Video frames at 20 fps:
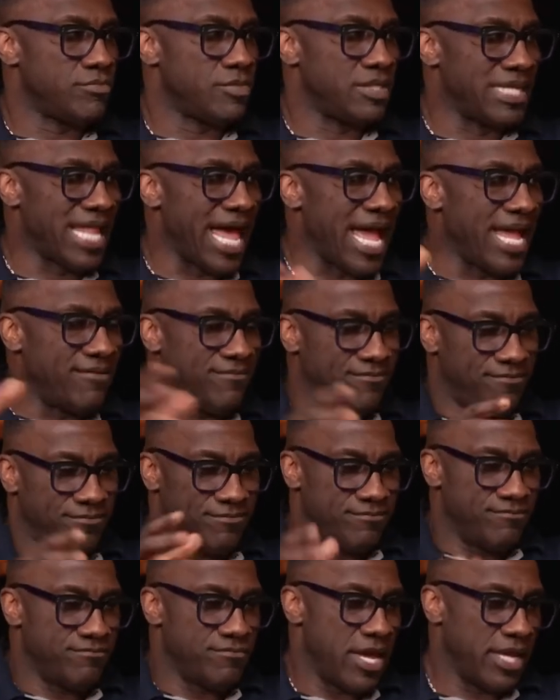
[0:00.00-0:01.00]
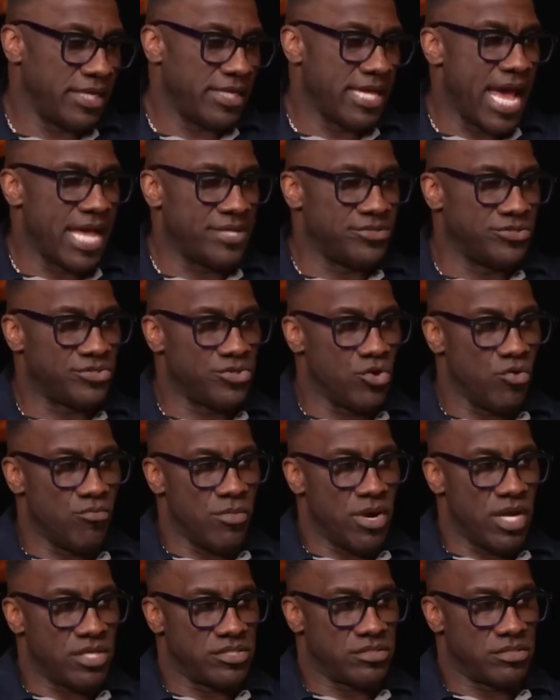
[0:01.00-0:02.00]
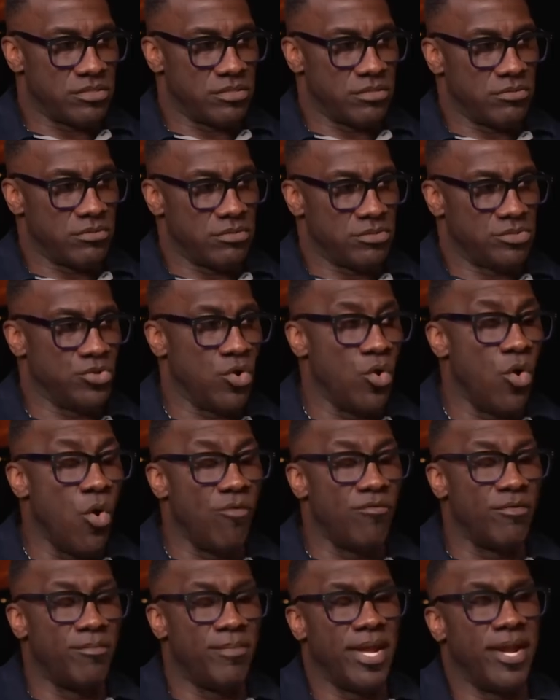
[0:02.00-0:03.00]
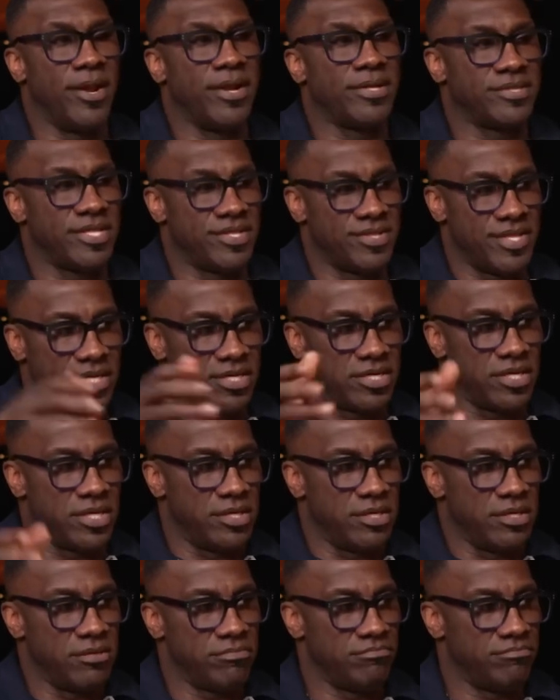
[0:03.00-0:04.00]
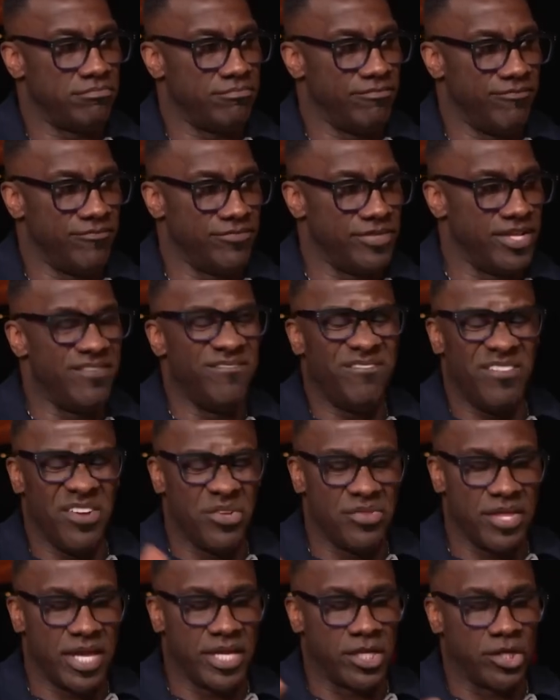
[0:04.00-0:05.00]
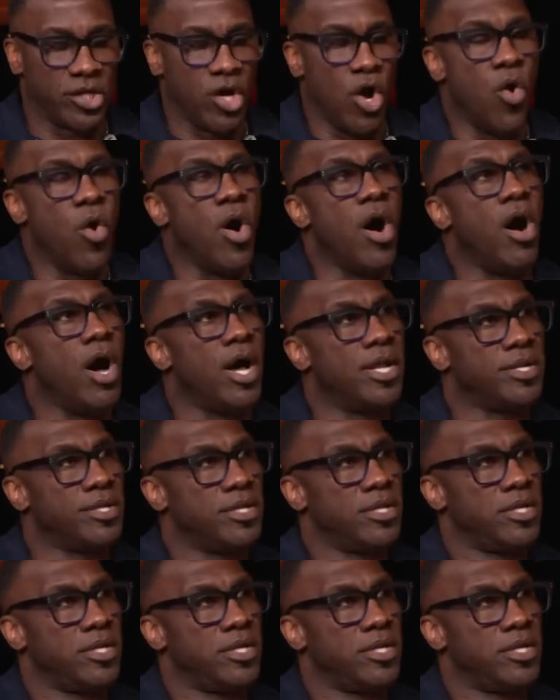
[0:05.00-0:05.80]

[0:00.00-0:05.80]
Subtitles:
Life had gotten so overbearing that they didn't feel they could go on.